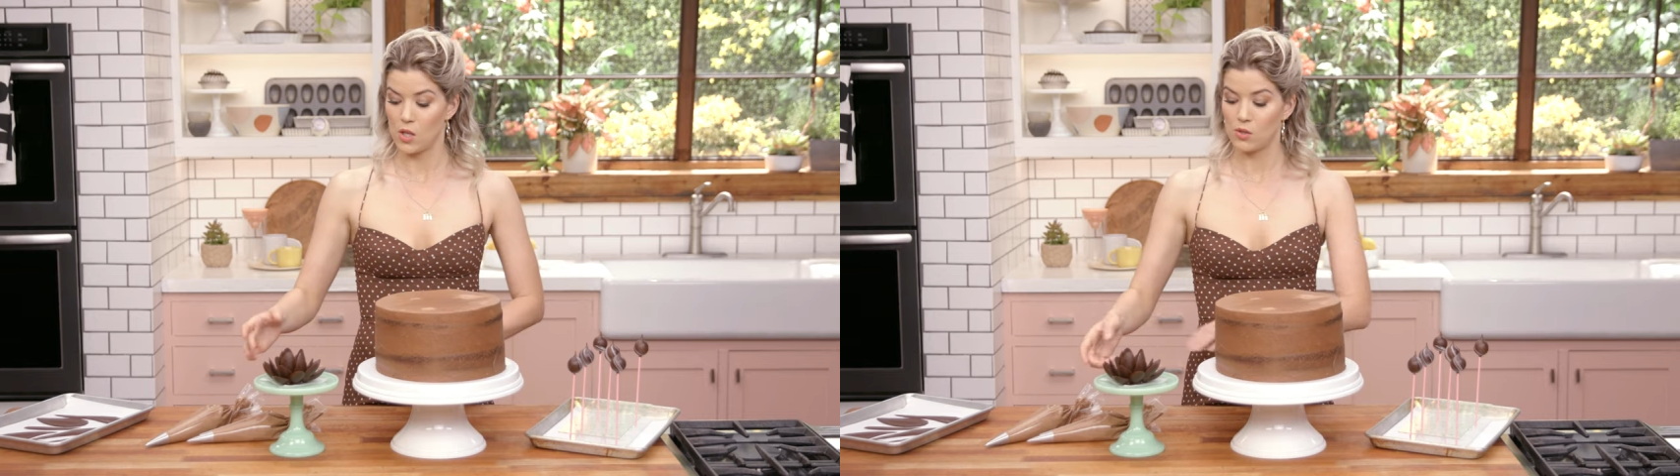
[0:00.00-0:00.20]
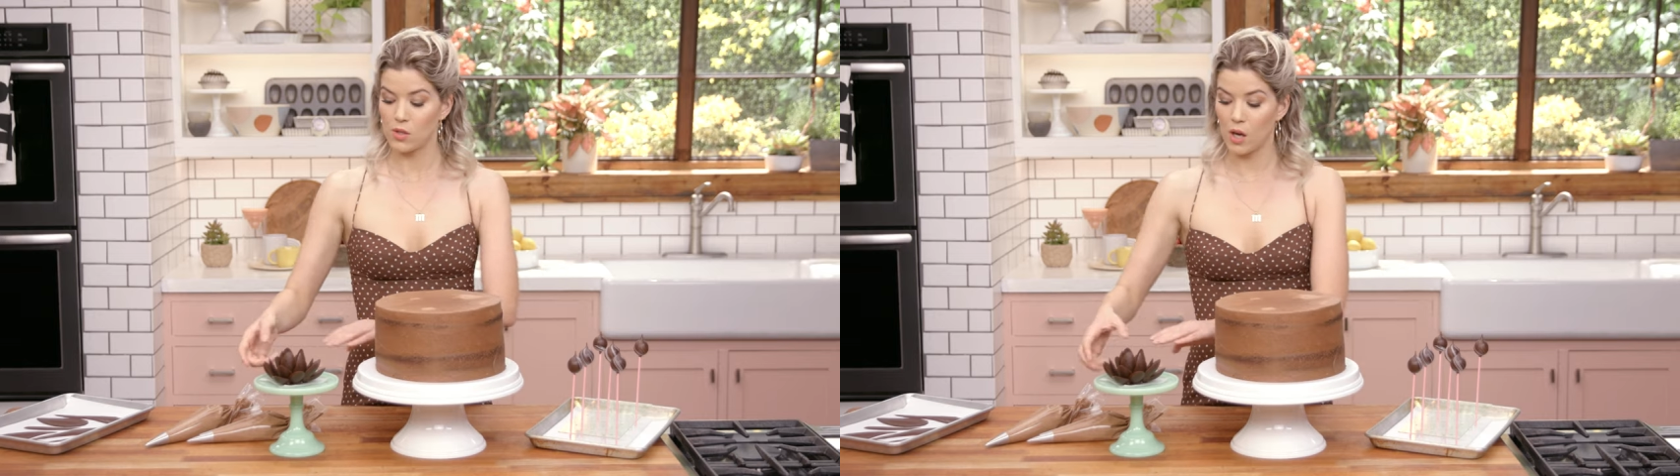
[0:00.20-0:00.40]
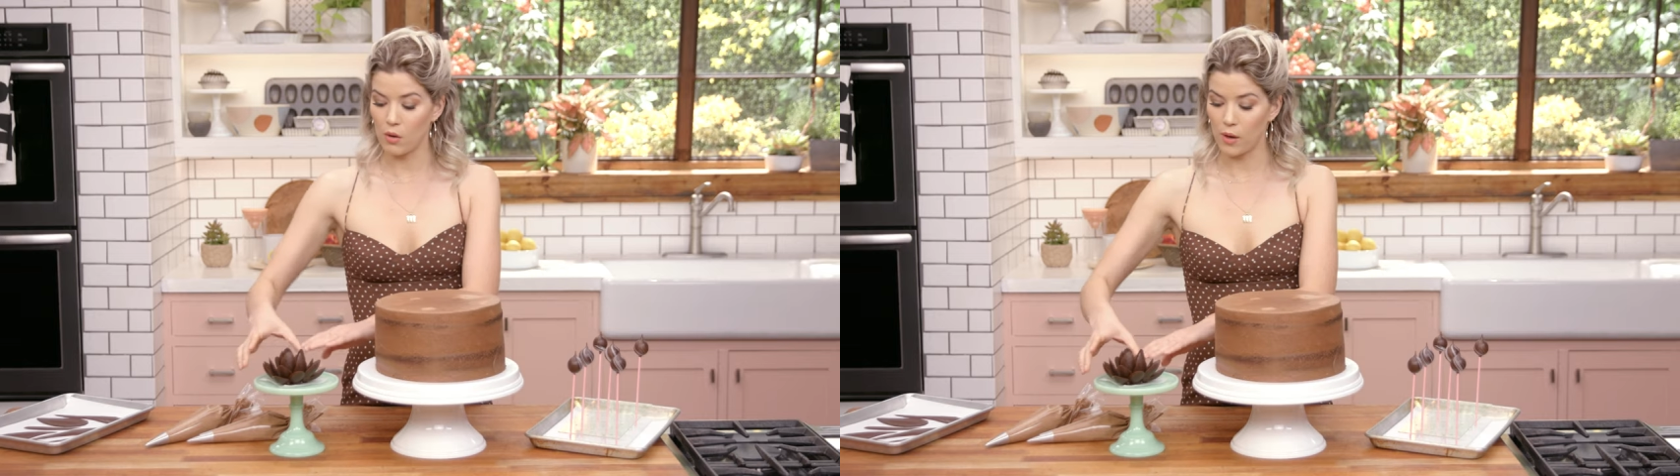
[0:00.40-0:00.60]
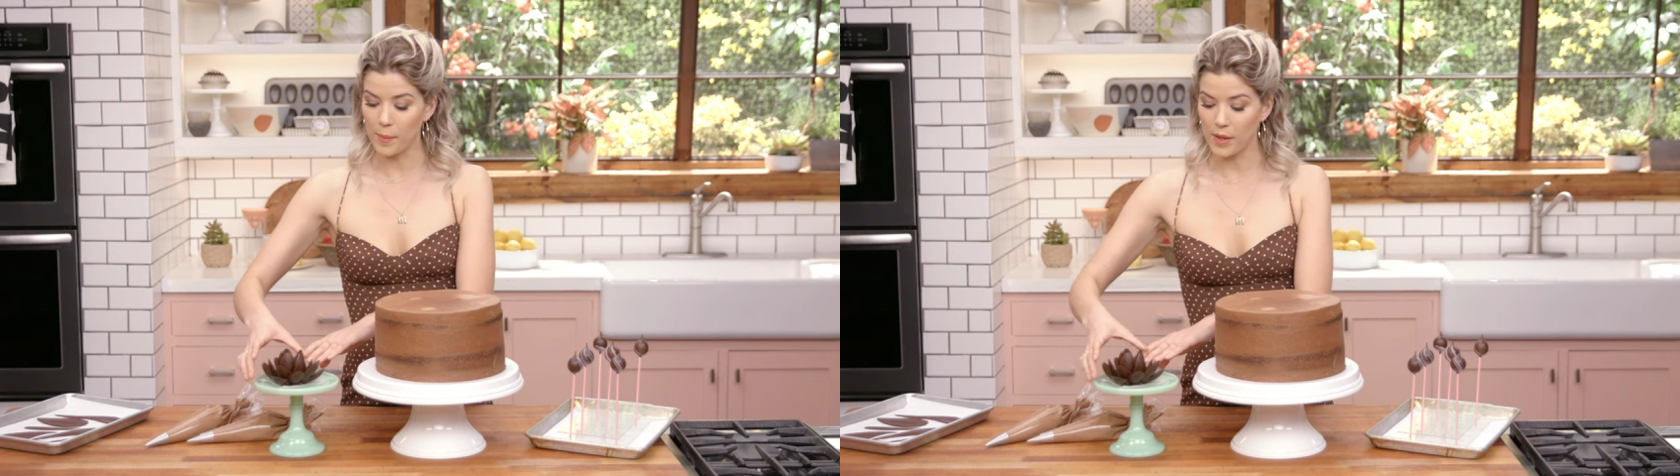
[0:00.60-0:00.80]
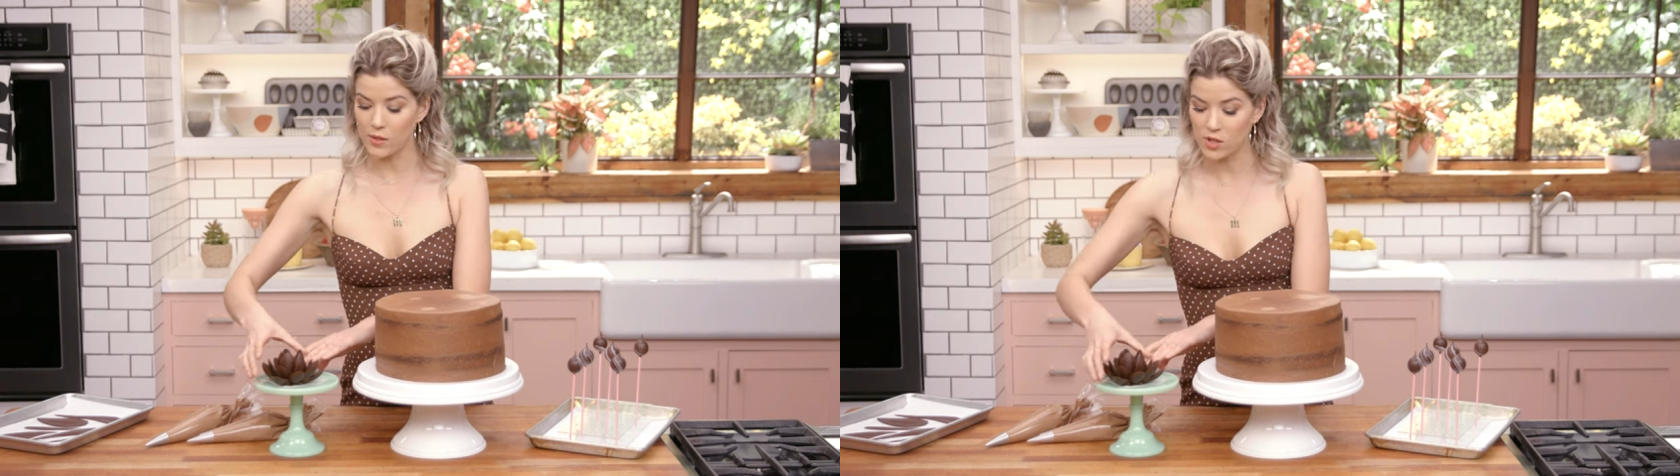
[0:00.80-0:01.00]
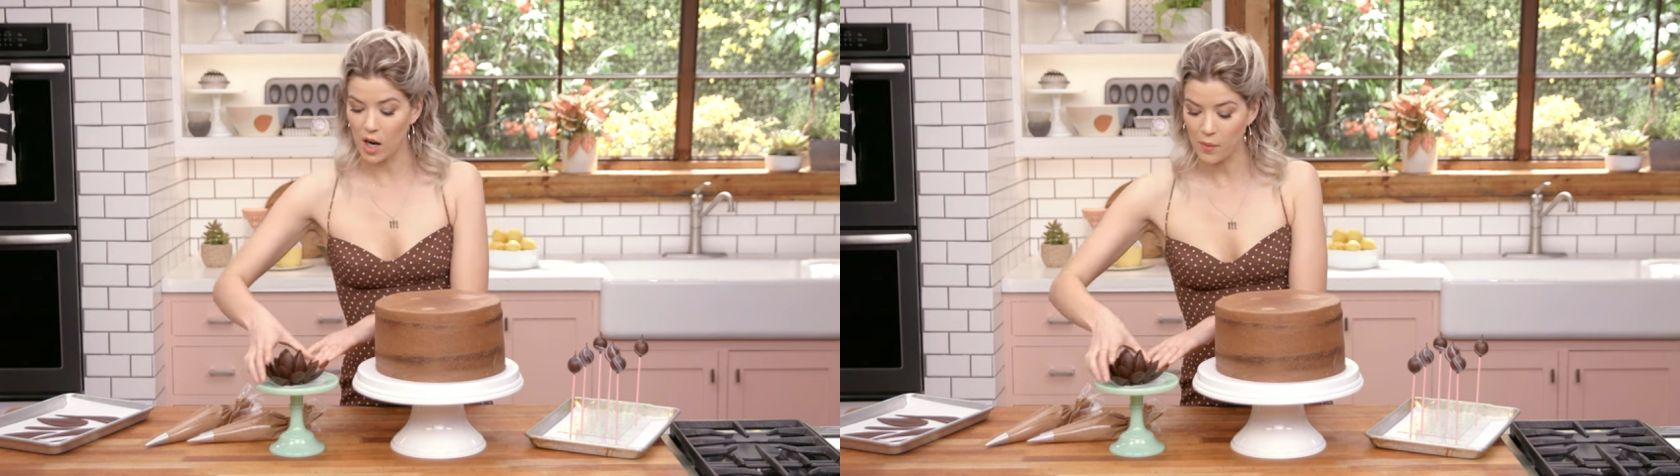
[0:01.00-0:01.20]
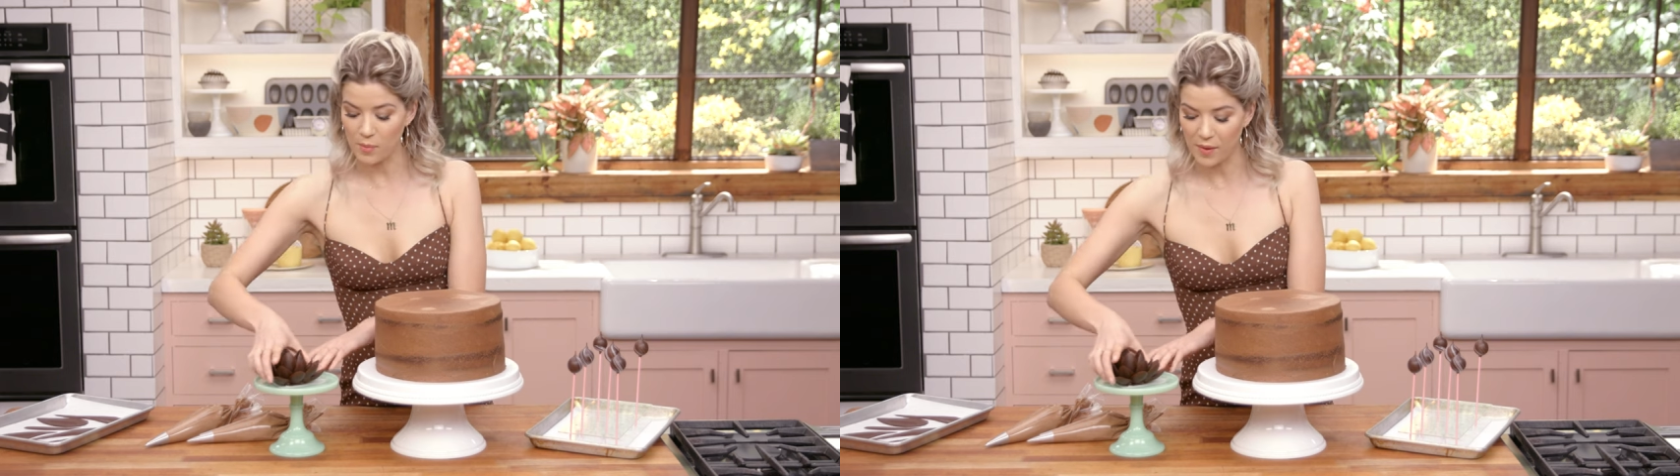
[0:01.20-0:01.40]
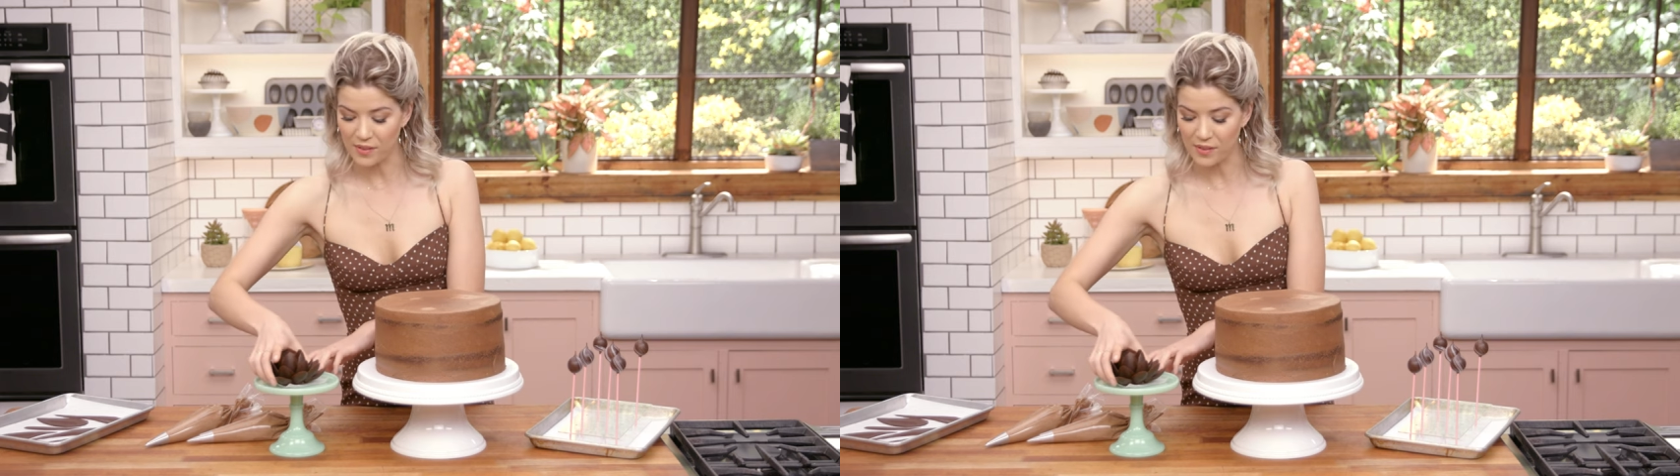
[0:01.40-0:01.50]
So I'm gonna start with my